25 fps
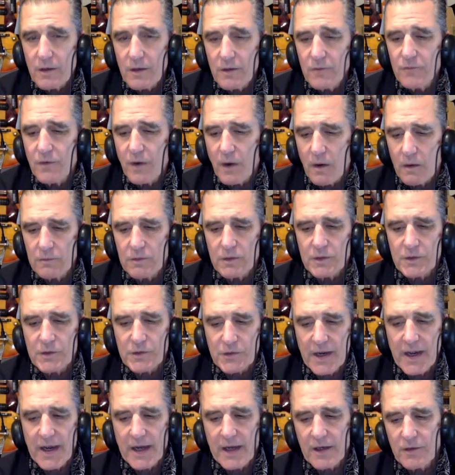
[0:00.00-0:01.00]
involved in
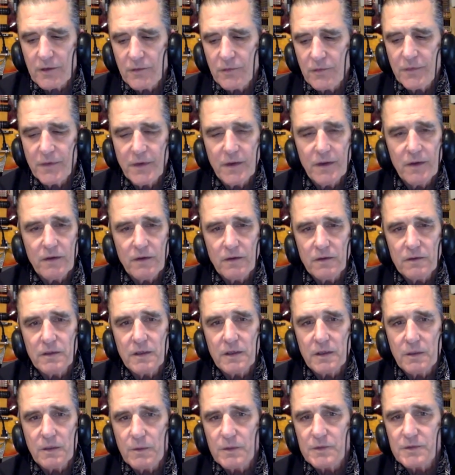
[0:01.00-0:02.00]
track and field
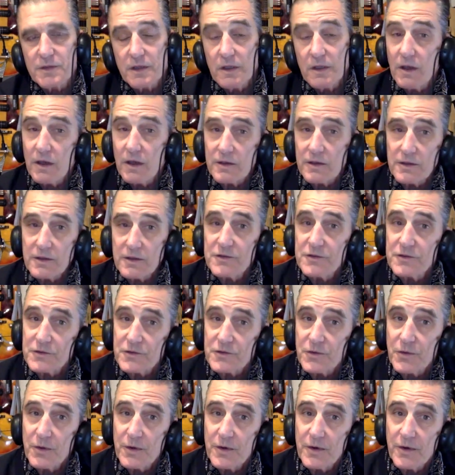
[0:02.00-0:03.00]
and was a long
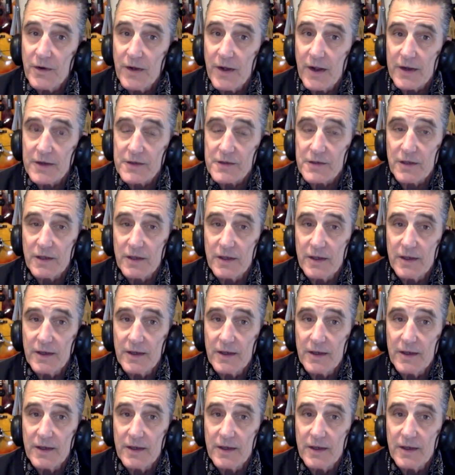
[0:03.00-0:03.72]
distance runner actually